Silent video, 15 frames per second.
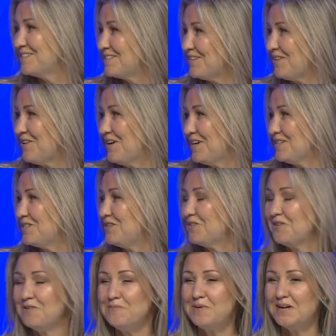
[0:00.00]
So as you
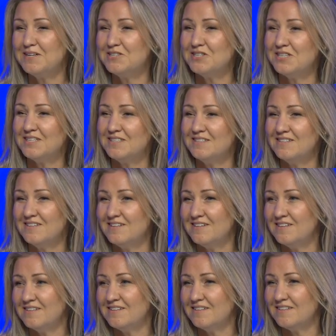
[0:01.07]
can imagine,
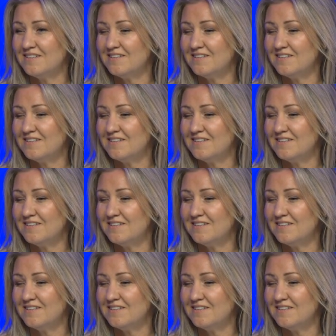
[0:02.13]
the